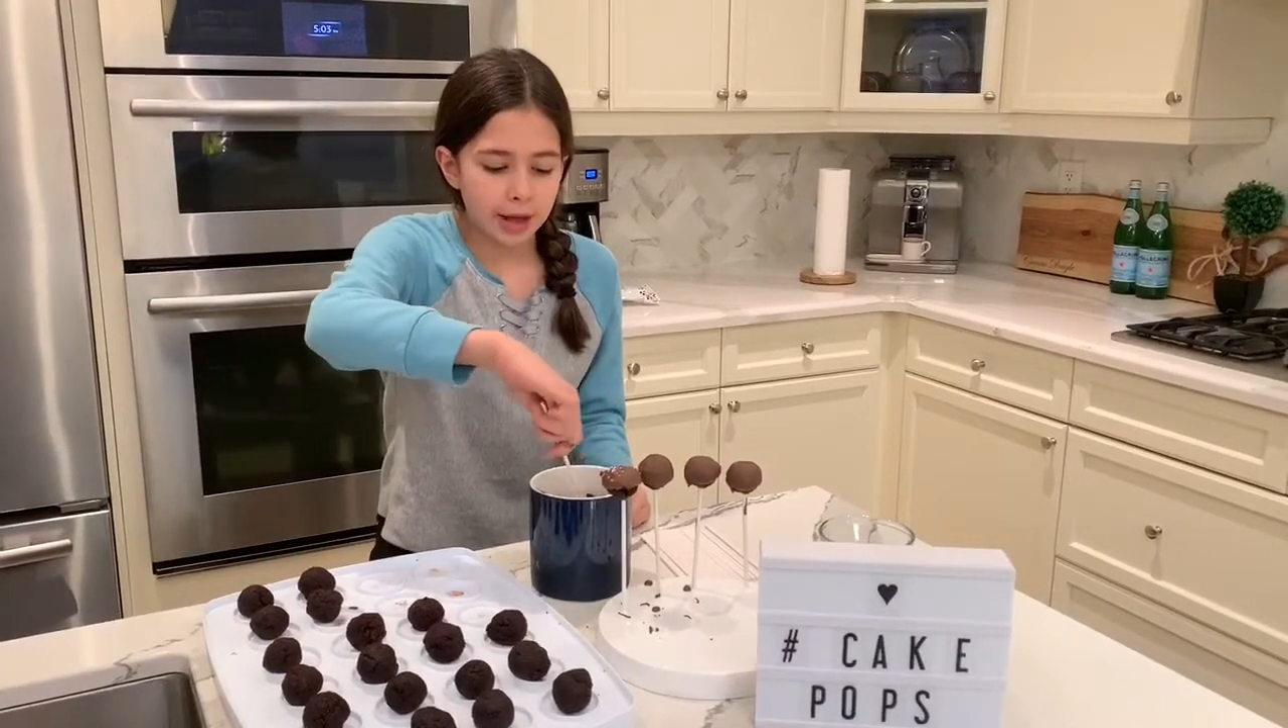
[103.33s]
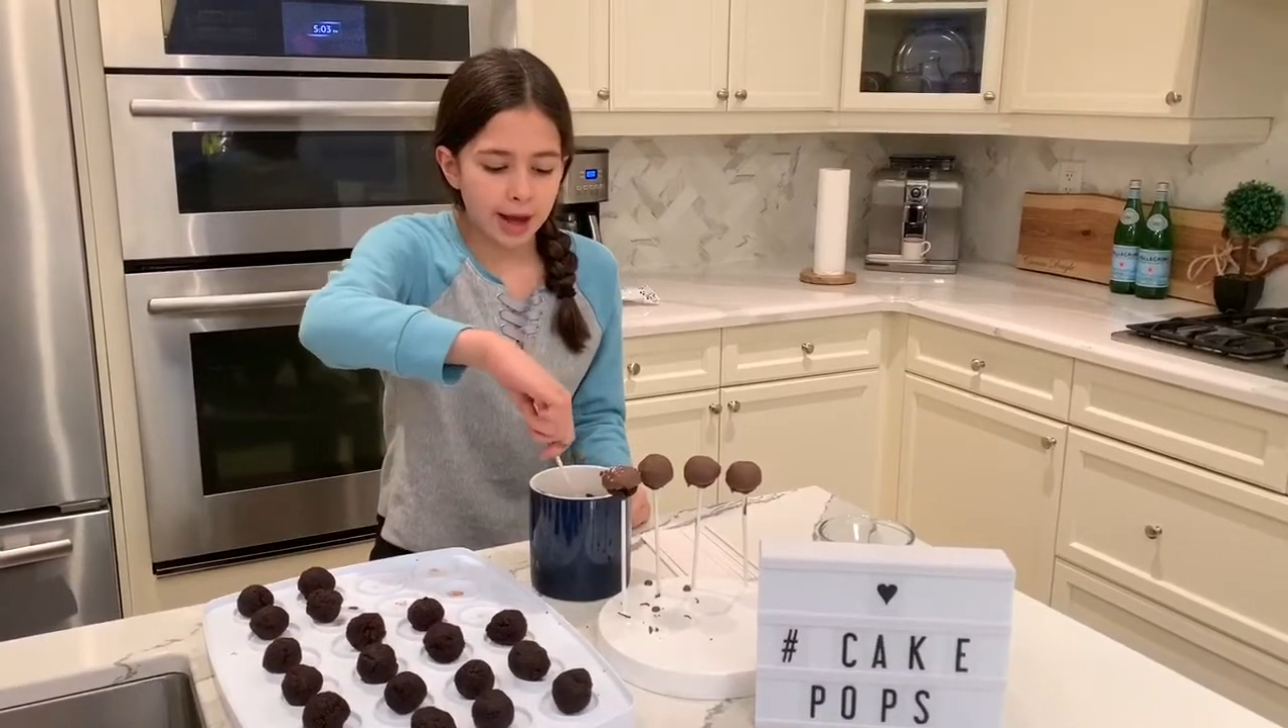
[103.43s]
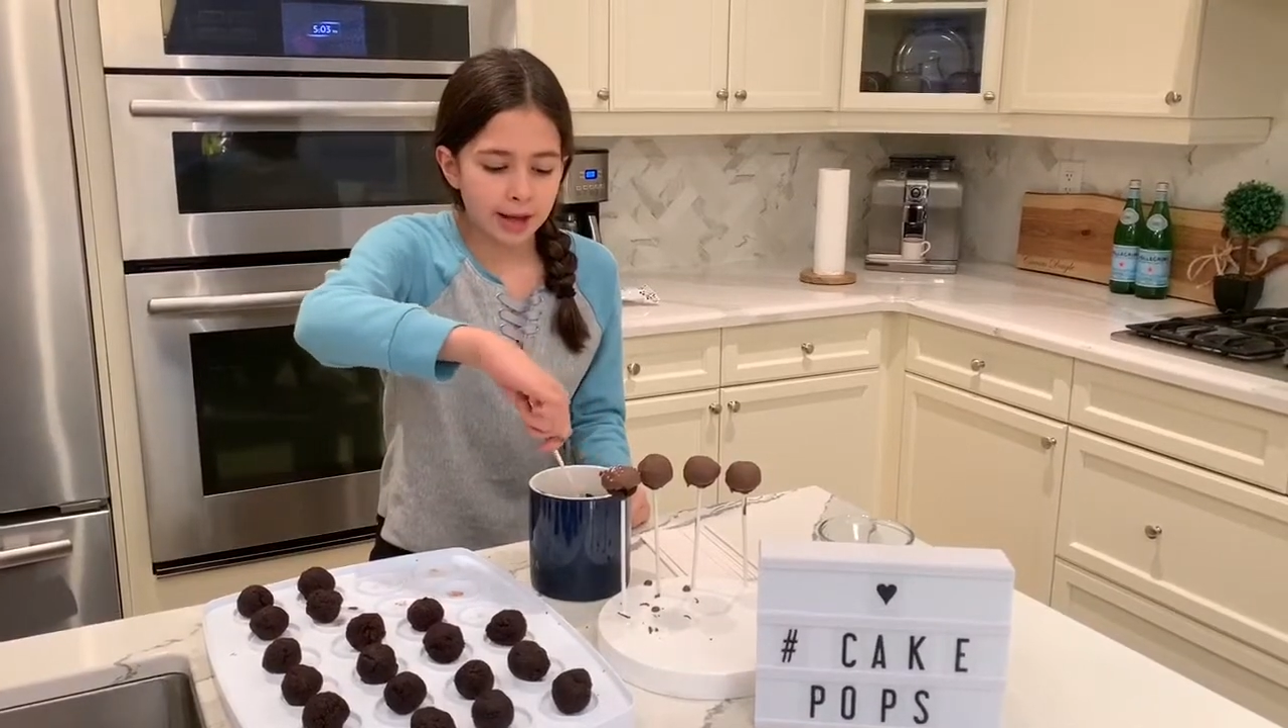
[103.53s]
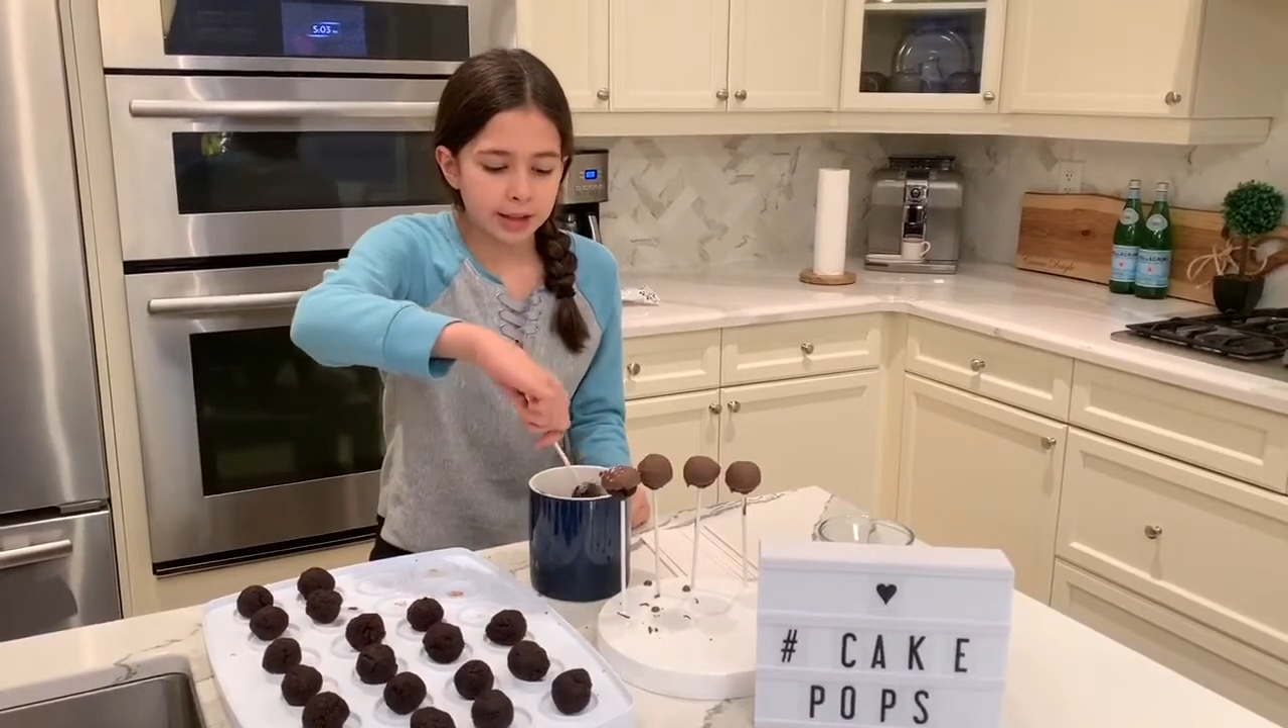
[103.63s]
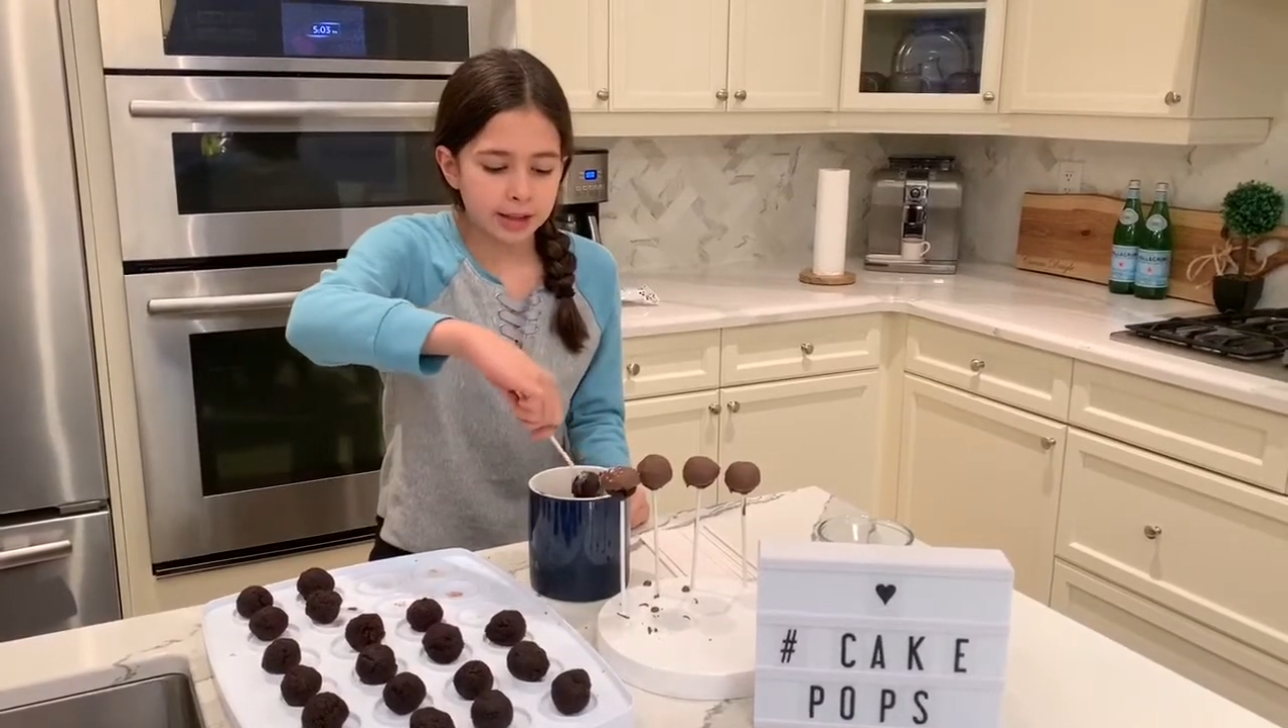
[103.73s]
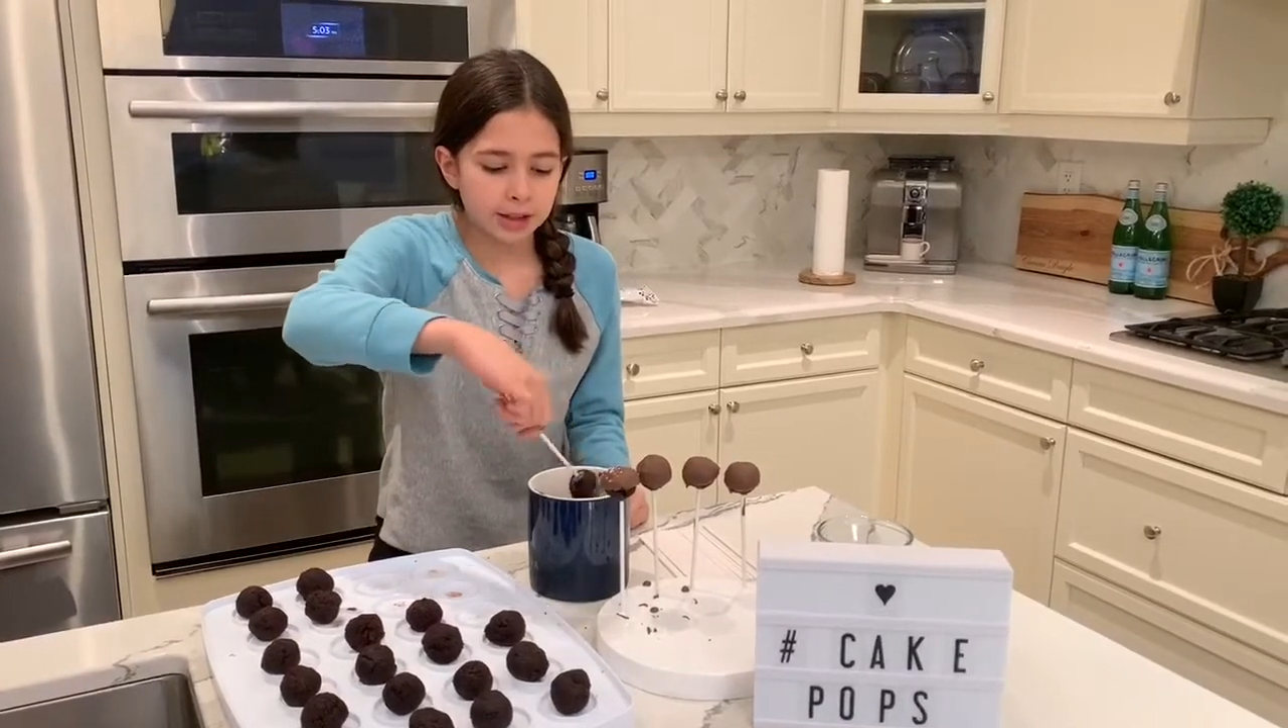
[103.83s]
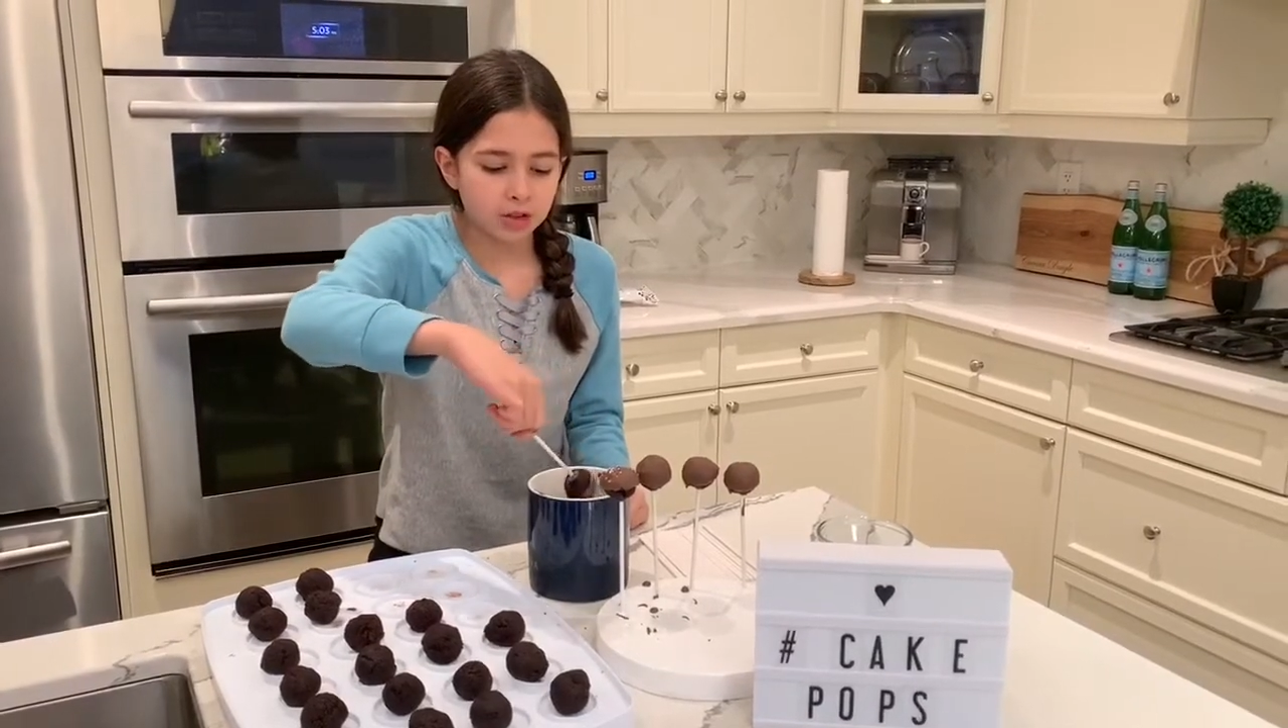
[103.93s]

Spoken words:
excess